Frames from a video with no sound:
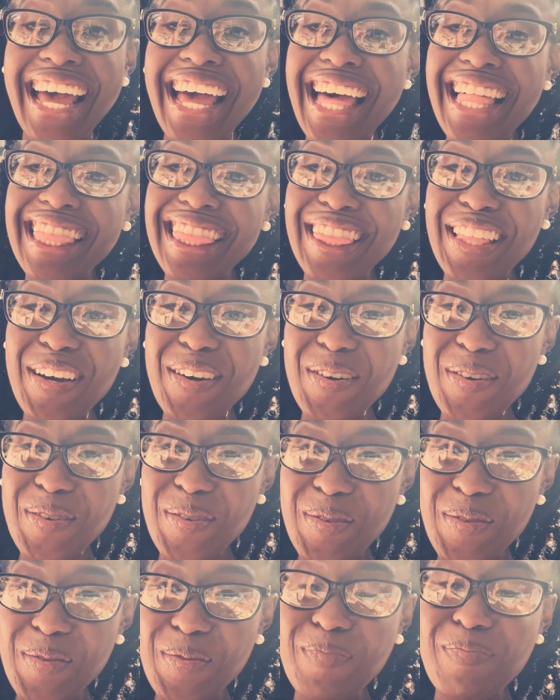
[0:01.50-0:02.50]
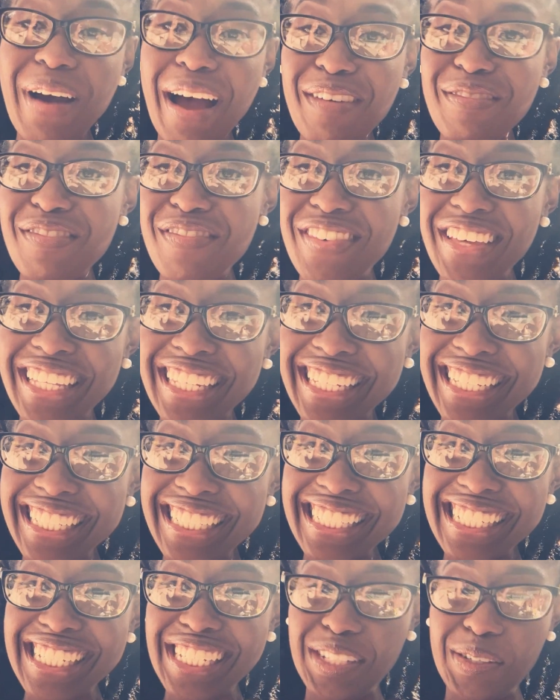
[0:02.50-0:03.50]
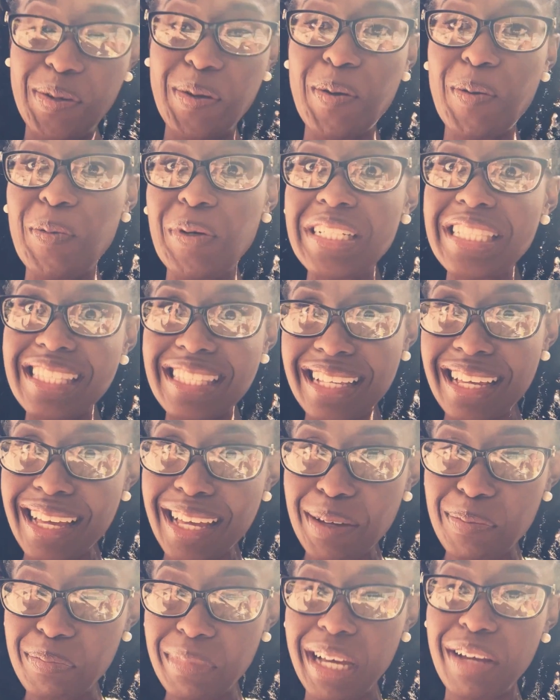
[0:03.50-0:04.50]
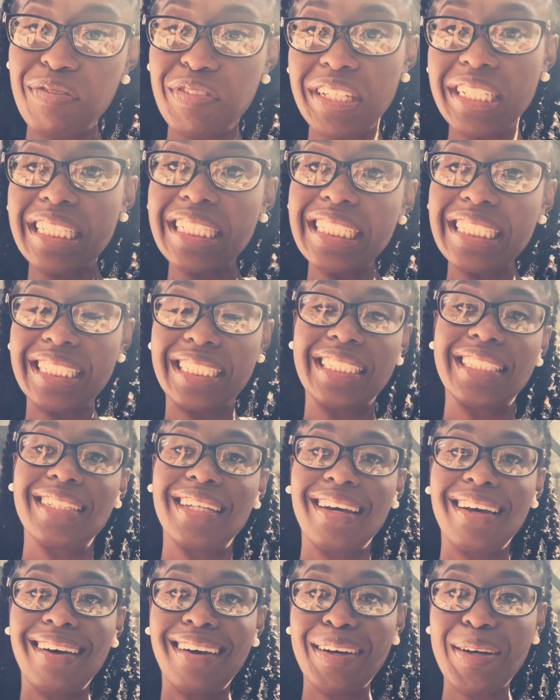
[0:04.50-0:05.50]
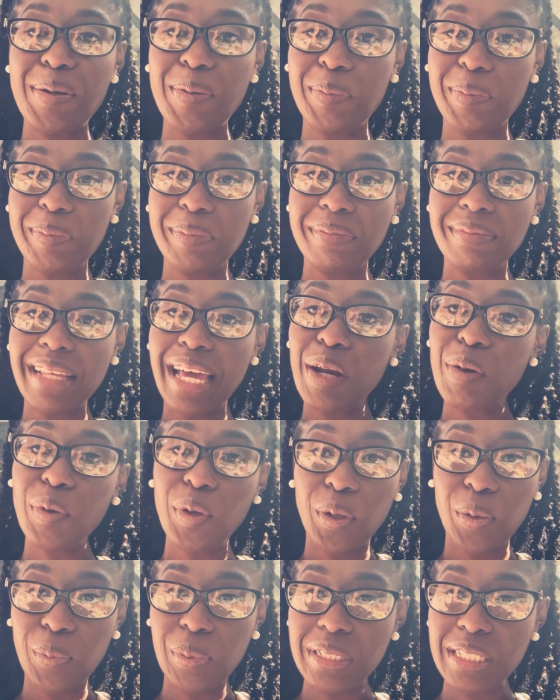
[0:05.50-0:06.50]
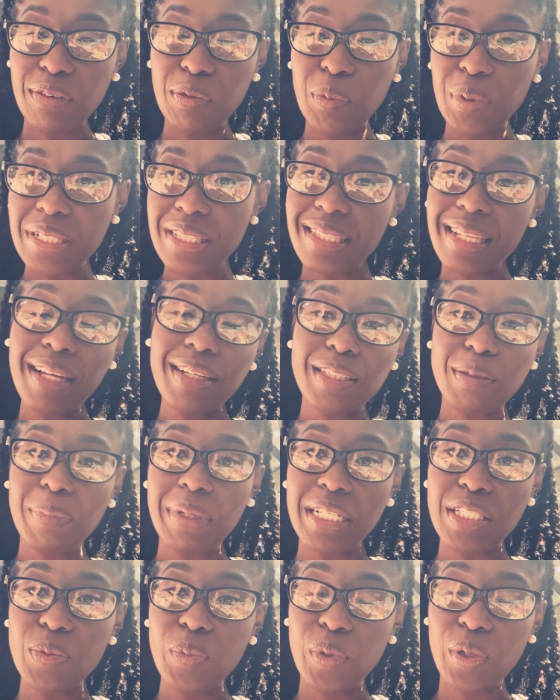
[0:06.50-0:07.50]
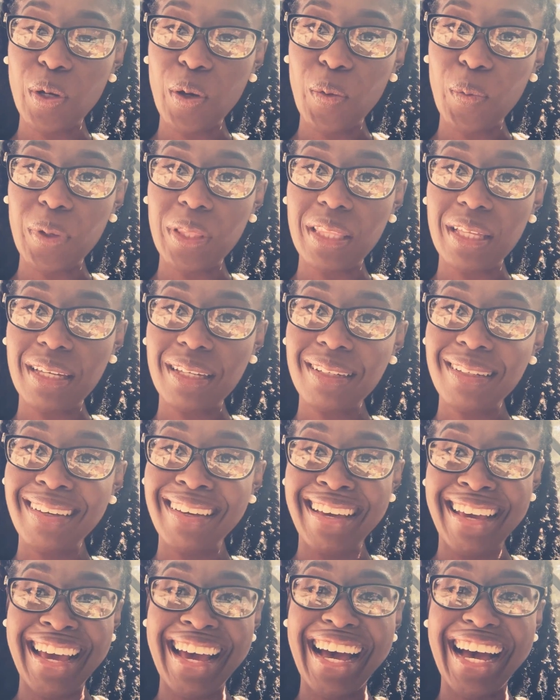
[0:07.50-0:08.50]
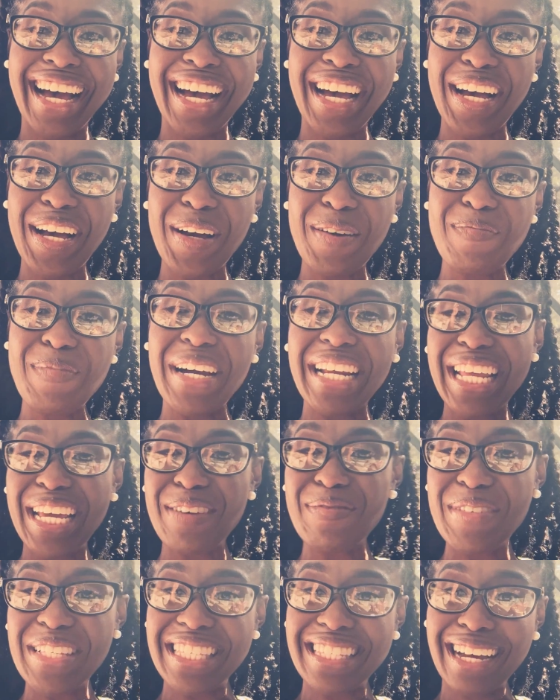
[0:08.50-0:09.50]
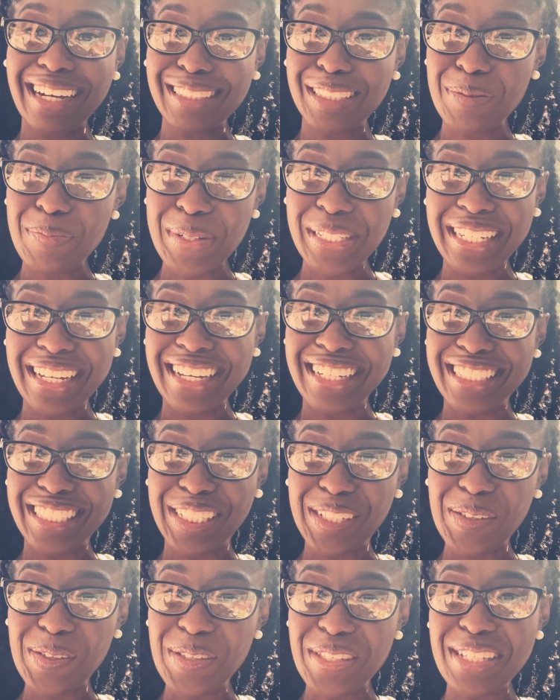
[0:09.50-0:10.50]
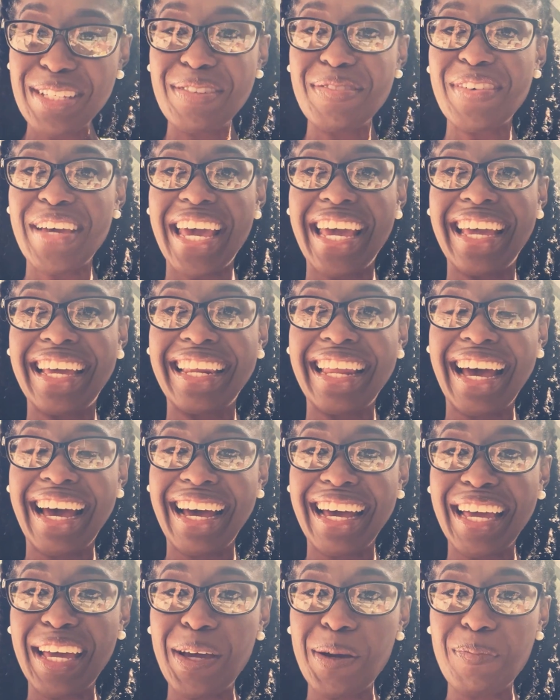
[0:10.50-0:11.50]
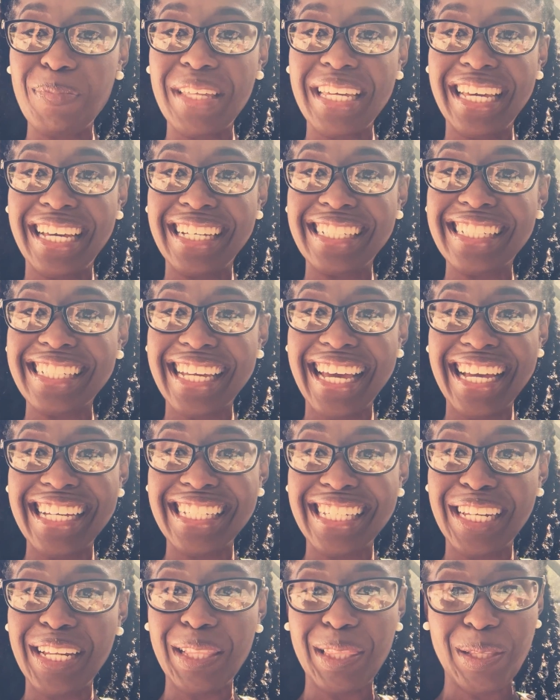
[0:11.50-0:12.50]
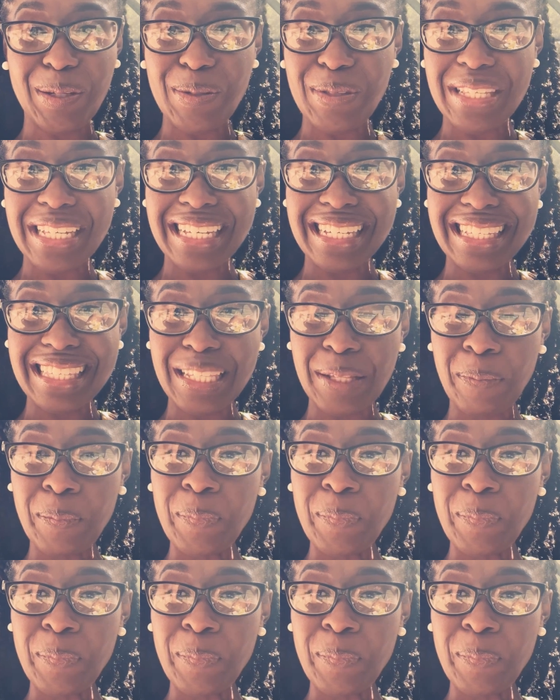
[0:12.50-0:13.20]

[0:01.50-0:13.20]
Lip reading: Hello, my village, or what's up, my village? I don't know, whichever one sounds best, we'll go with it. My name is Dr. Bilan Joseph, and I am the Education Enthusiast.